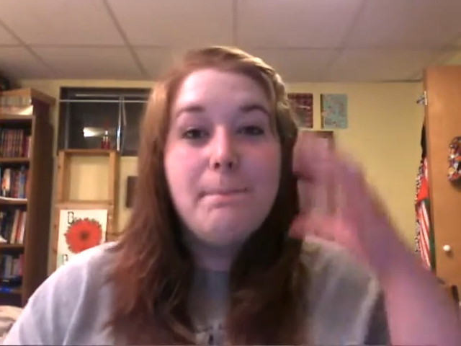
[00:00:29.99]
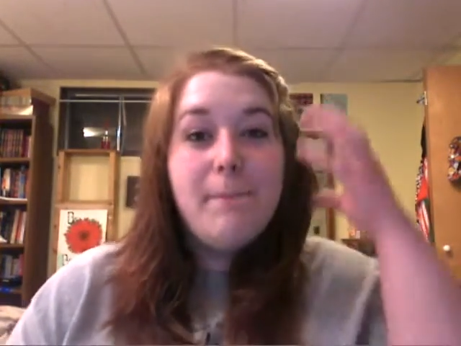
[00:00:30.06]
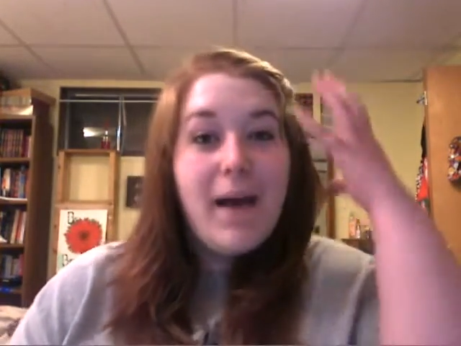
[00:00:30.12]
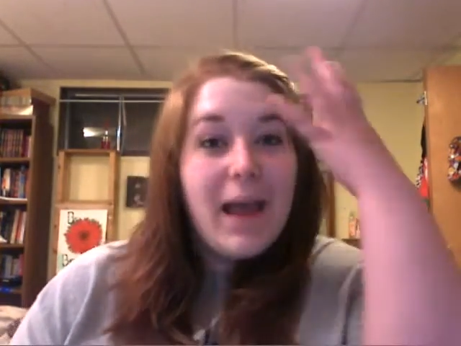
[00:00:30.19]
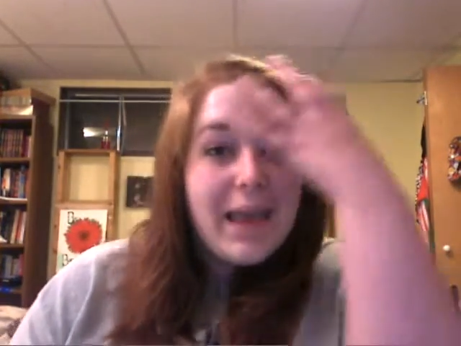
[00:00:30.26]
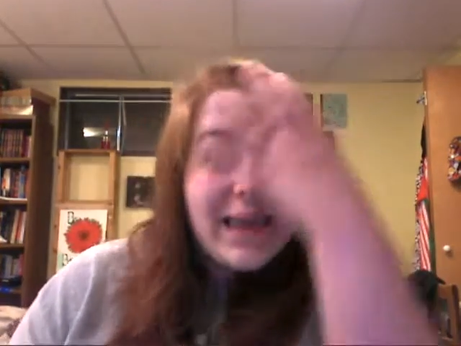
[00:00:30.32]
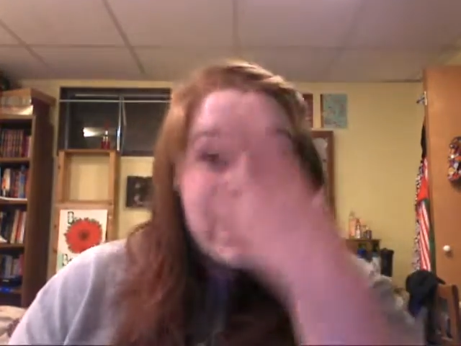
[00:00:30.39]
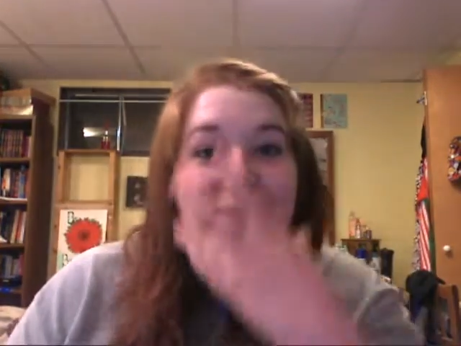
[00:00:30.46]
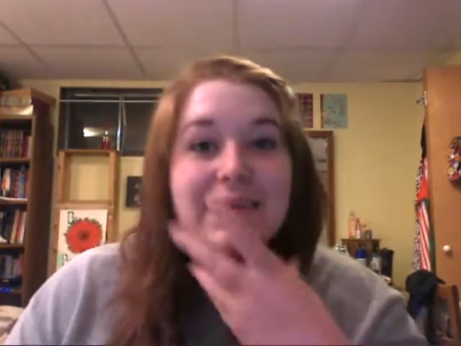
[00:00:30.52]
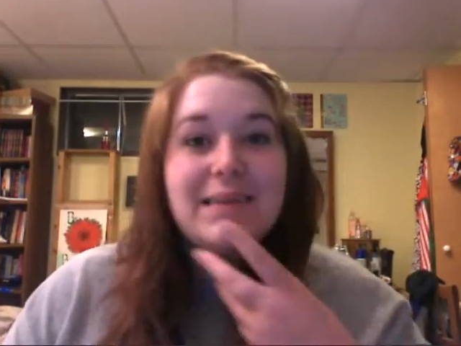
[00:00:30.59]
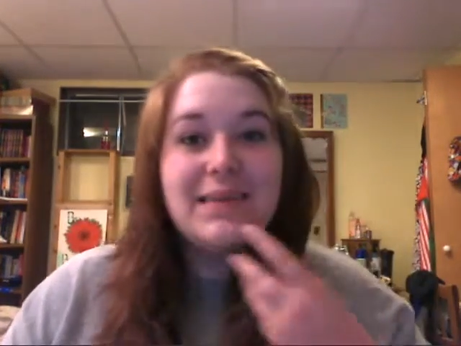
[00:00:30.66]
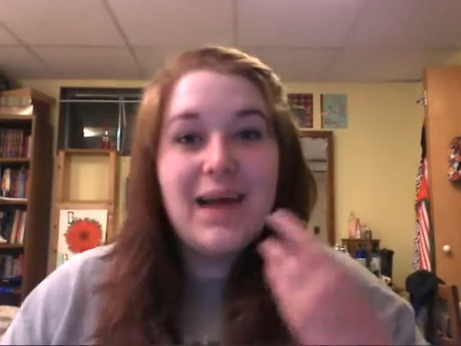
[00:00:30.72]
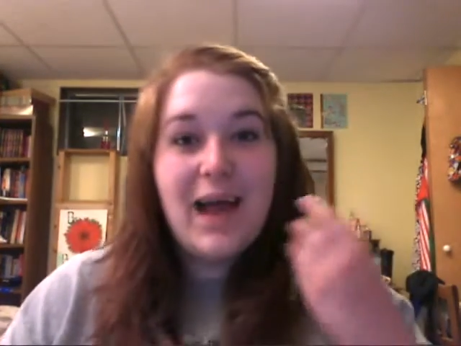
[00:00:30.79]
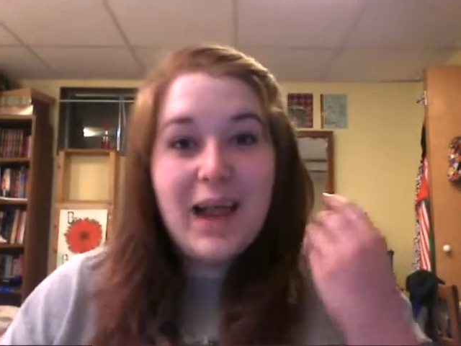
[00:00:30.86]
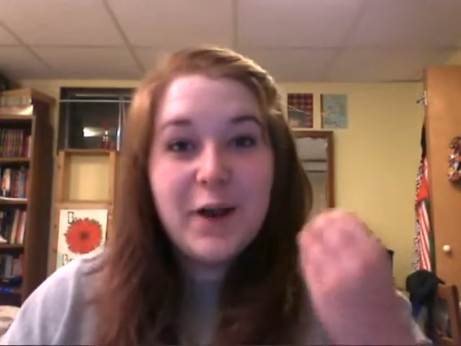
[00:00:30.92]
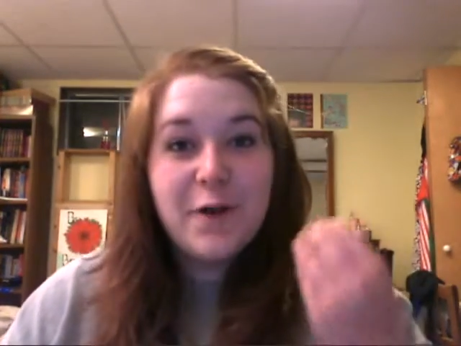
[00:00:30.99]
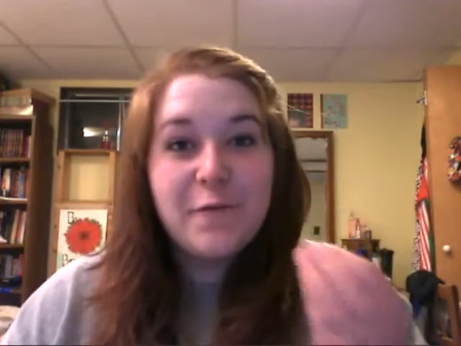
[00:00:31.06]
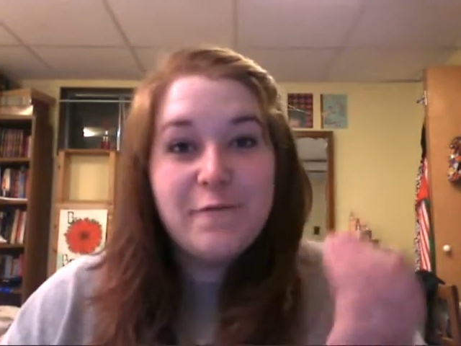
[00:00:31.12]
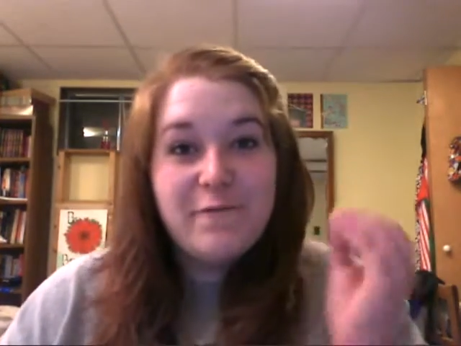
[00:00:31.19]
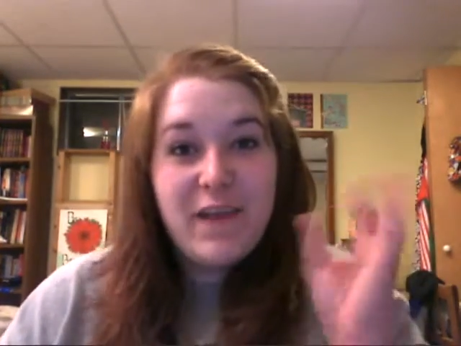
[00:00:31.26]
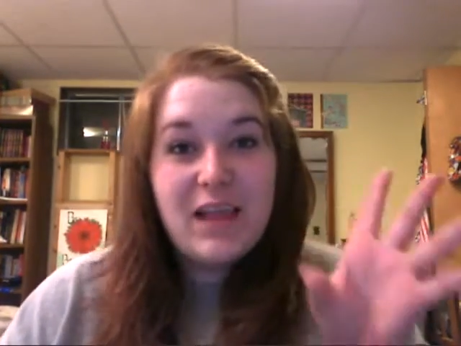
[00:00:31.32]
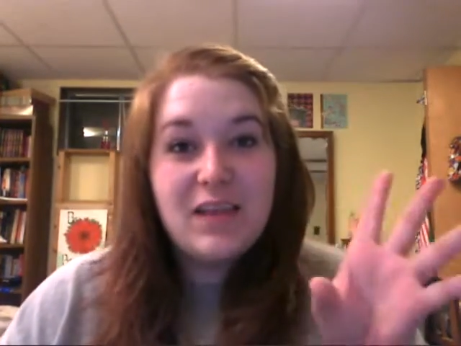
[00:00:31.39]
my entire
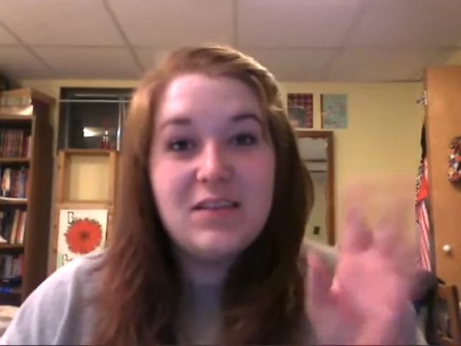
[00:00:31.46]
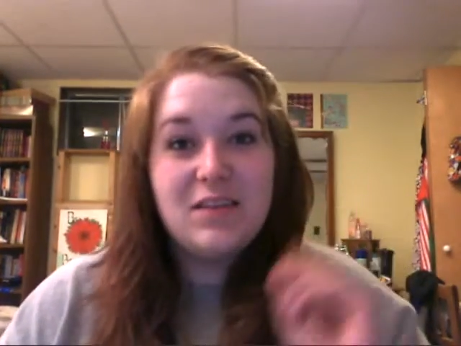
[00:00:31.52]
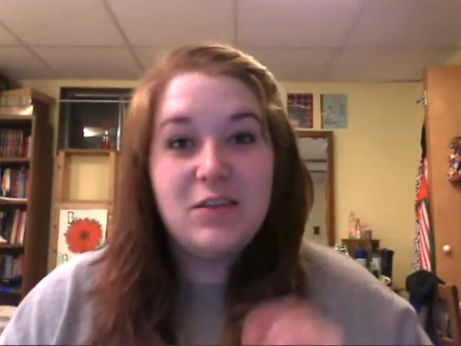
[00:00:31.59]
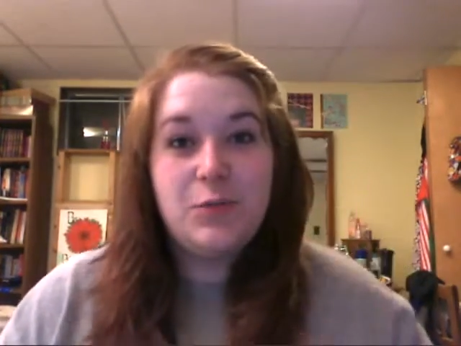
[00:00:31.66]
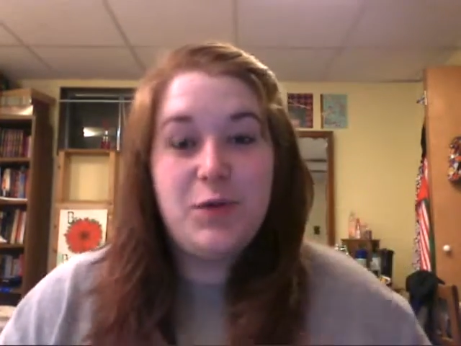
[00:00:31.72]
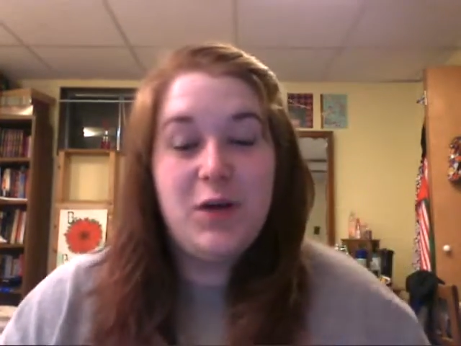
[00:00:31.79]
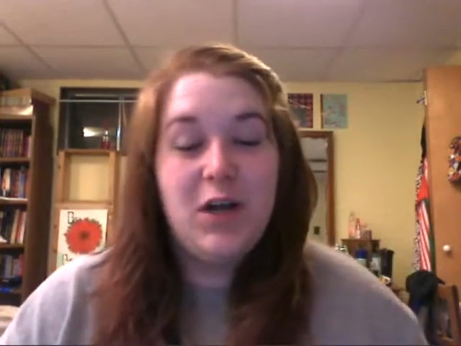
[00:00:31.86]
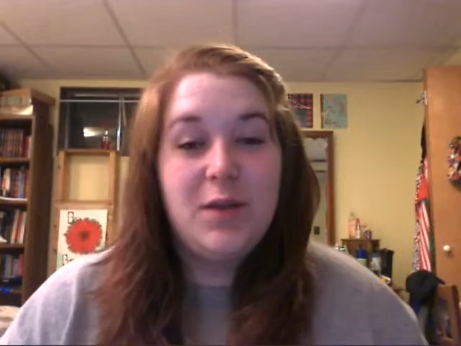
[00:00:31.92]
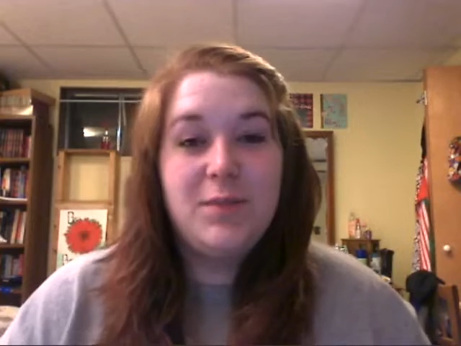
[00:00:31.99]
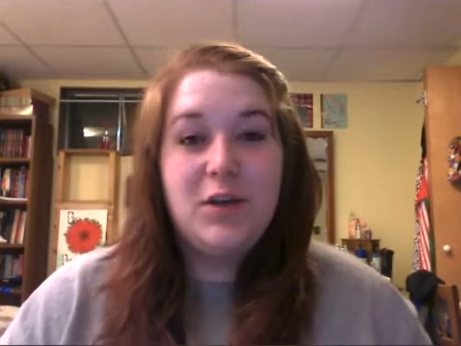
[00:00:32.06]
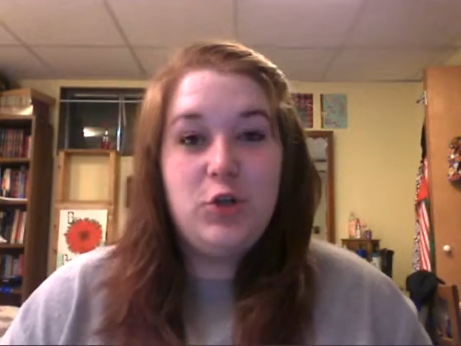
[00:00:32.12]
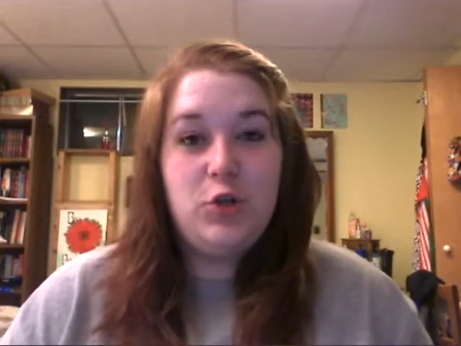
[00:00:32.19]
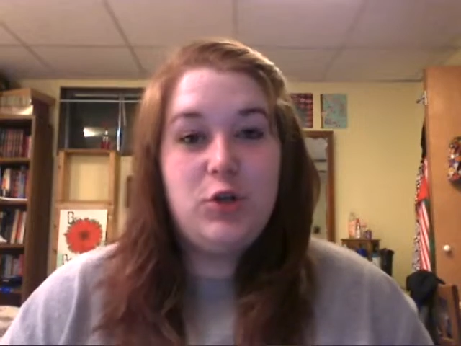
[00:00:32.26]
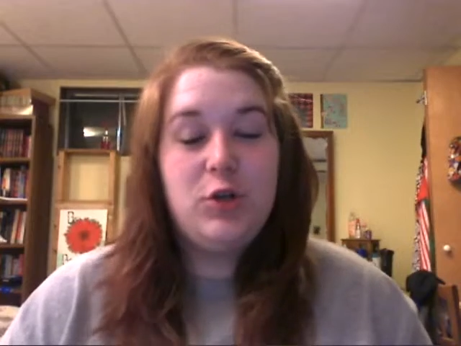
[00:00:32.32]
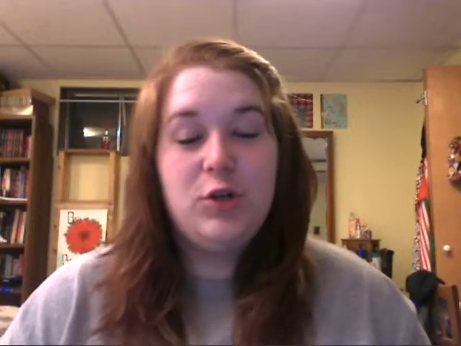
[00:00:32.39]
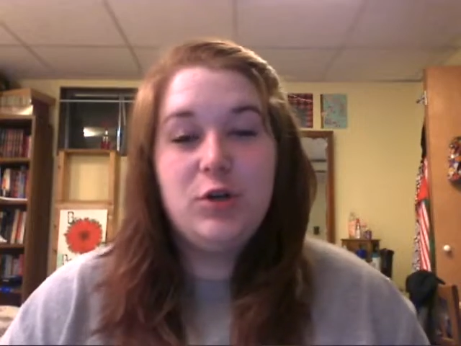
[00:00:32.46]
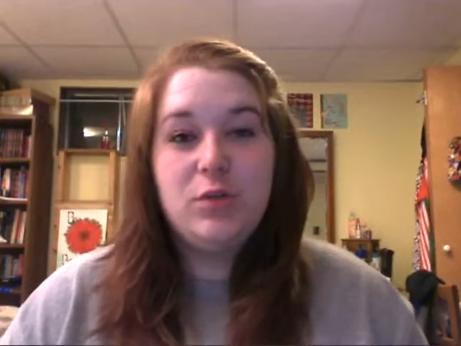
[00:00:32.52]
face is pretty much